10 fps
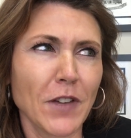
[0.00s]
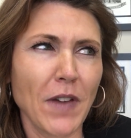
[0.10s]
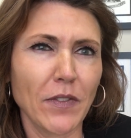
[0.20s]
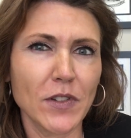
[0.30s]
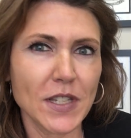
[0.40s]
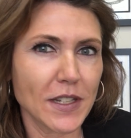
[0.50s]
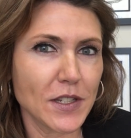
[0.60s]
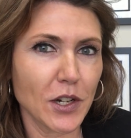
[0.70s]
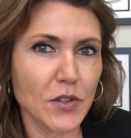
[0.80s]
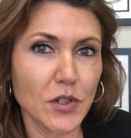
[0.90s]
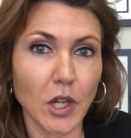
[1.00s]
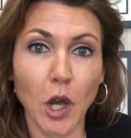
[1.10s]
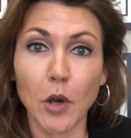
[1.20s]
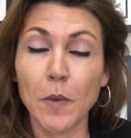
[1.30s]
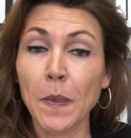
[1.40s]
5 or 6 years
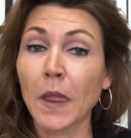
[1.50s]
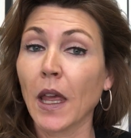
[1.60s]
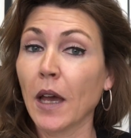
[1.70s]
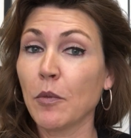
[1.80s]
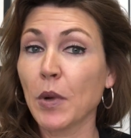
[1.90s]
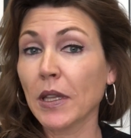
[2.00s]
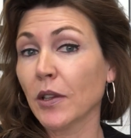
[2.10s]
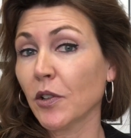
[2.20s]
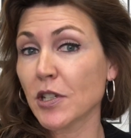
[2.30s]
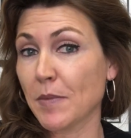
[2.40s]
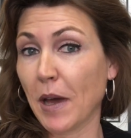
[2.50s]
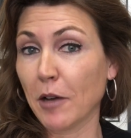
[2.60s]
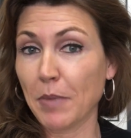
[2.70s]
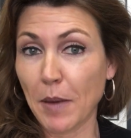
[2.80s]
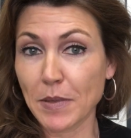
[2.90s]
ago, we learned
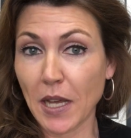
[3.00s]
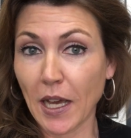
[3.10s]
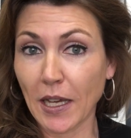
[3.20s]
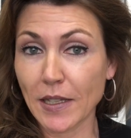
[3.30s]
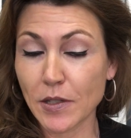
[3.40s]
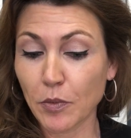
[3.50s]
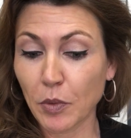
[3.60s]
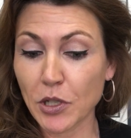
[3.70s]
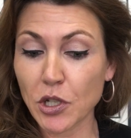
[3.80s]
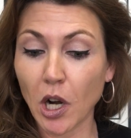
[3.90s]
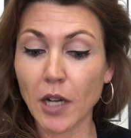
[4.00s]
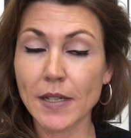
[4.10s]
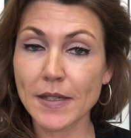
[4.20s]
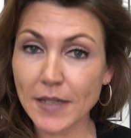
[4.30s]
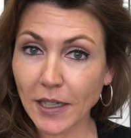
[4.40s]
about peptides, which are
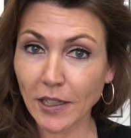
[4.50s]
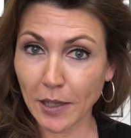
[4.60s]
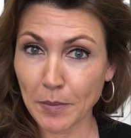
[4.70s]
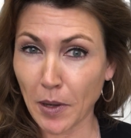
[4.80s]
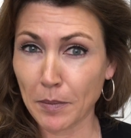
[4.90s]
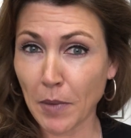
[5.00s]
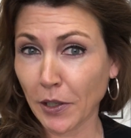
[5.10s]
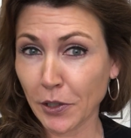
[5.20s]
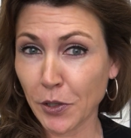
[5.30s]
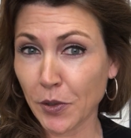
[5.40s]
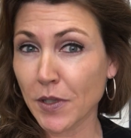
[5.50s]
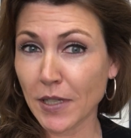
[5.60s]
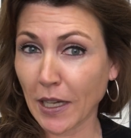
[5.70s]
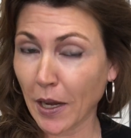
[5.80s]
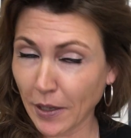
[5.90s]
signaling molecules,
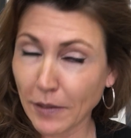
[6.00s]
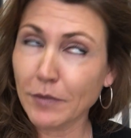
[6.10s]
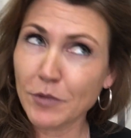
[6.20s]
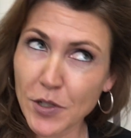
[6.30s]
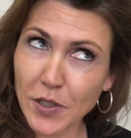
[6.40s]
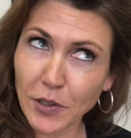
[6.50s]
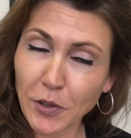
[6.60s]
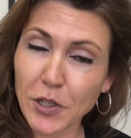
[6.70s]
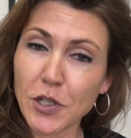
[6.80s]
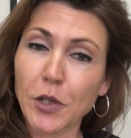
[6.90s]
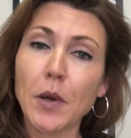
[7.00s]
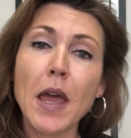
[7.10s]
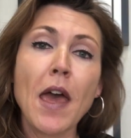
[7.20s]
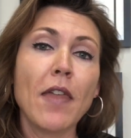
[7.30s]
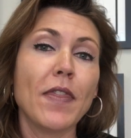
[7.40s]
like I just alluded to,
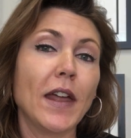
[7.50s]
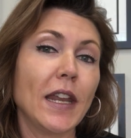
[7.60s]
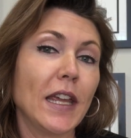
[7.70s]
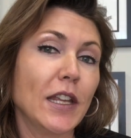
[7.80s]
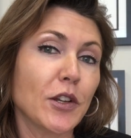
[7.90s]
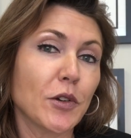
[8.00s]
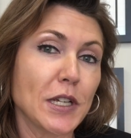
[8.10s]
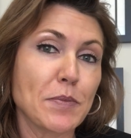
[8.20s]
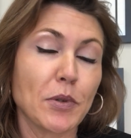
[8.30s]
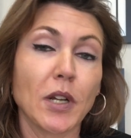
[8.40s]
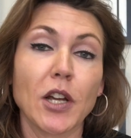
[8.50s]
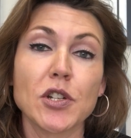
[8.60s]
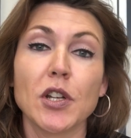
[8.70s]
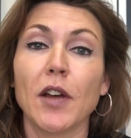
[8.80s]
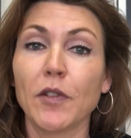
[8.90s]
that increase
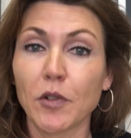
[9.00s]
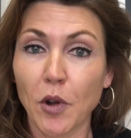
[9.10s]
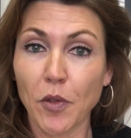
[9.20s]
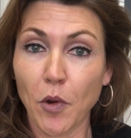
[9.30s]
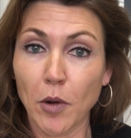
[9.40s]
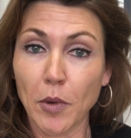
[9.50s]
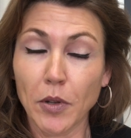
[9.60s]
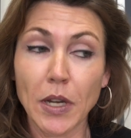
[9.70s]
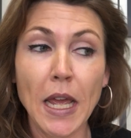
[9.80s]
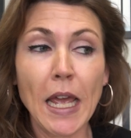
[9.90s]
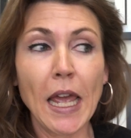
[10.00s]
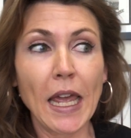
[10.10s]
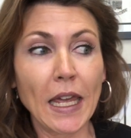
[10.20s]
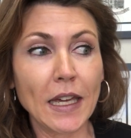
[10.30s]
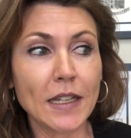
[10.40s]
production of growth hormone.
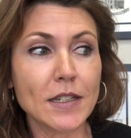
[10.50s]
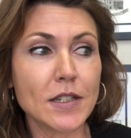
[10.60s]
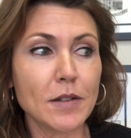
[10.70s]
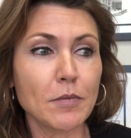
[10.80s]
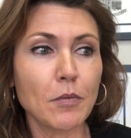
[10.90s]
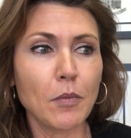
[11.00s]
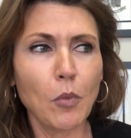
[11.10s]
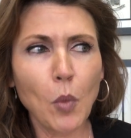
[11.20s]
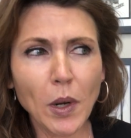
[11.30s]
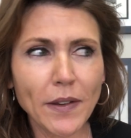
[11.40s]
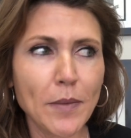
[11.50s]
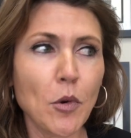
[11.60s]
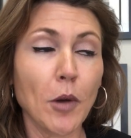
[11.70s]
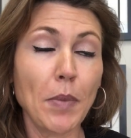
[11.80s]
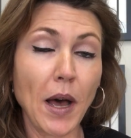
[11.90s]
And one of the
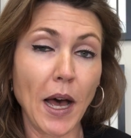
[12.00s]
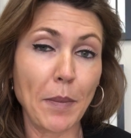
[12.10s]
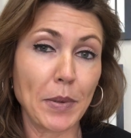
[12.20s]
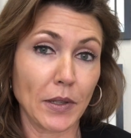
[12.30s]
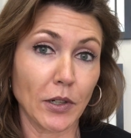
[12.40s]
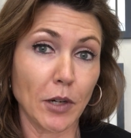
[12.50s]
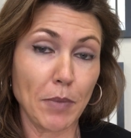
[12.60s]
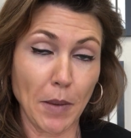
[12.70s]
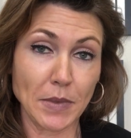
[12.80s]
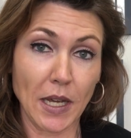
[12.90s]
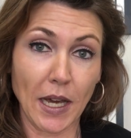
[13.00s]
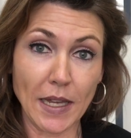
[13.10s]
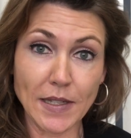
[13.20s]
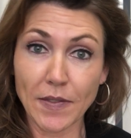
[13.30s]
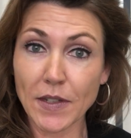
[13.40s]
more popular
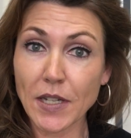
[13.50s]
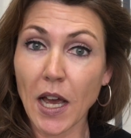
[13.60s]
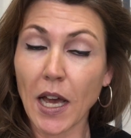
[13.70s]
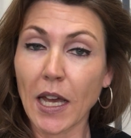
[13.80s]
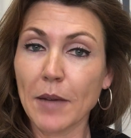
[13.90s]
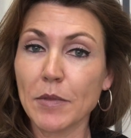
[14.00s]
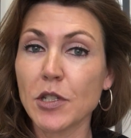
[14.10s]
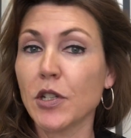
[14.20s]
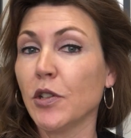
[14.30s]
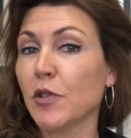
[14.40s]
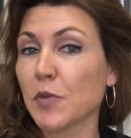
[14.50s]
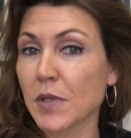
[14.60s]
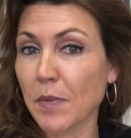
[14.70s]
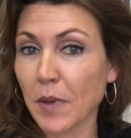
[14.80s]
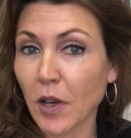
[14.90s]
peptides at the time to use was
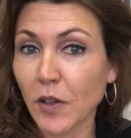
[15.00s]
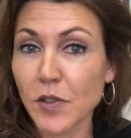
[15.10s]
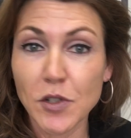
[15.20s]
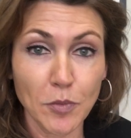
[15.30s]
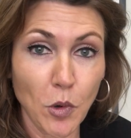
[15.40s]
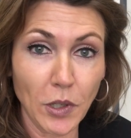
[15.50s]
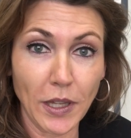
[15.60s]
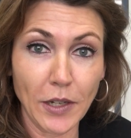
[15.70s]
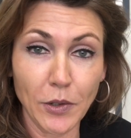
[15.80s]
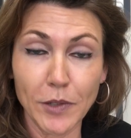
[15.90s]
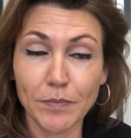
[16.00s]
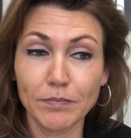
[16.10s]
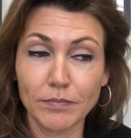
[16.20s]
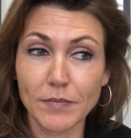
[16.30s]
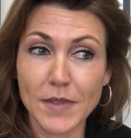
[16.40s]
something called sermorelin or
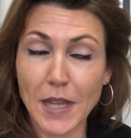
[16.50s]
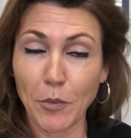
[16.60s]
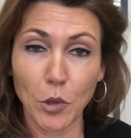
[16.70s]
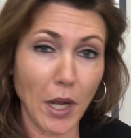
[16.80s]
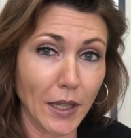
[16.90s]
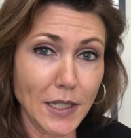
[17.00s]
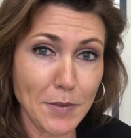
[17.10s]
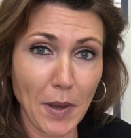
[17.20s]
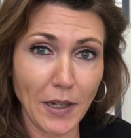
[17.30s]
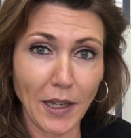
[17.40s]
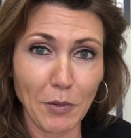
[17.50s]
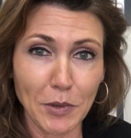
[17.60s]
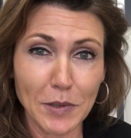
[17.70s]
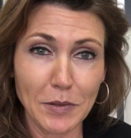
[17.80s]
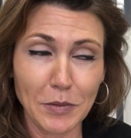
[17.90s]
sermorelin, depending
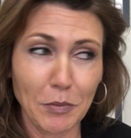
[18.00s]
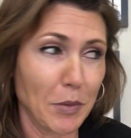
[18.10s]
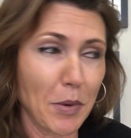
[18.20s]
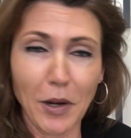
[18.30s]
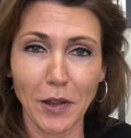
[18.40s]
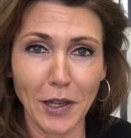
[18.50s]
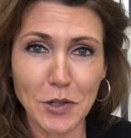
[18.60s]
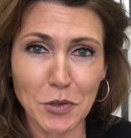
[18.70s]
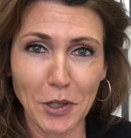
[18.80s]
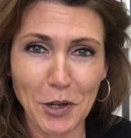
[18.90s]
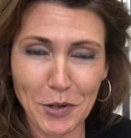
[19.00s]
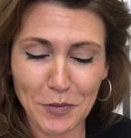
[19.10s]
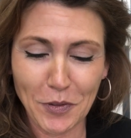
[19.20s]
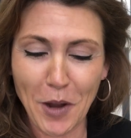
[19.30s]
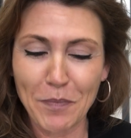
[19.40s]
on what part of the country you're
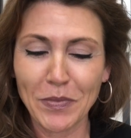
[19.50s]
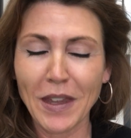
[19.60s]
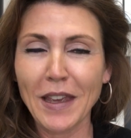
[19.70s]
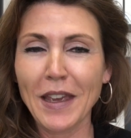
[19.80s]
from.